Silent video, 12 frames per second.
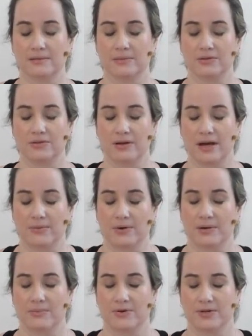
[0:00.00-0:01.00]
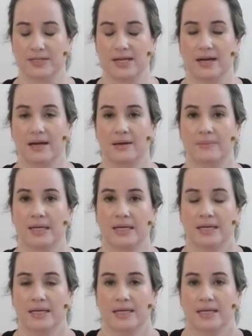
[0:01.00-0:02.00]
We'll do that one more time.
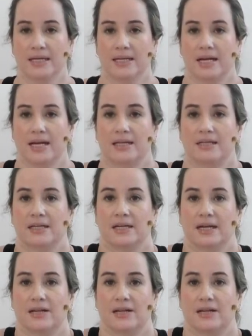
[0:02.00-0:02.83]
Inhaling